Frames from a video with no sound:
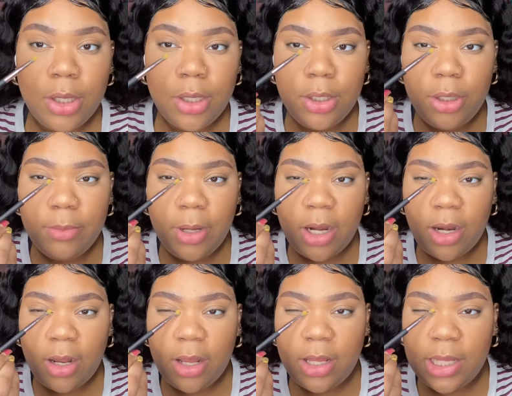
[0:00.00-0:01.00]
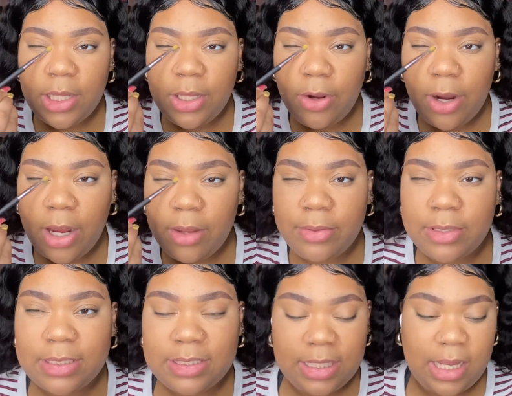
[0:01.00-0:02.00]
You're able
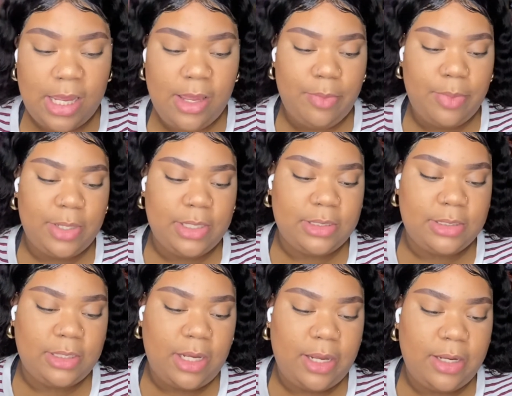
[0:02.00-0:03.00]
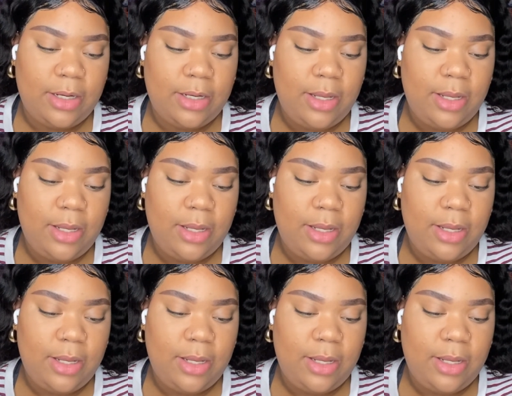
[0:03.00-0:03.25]
to see it, but it's not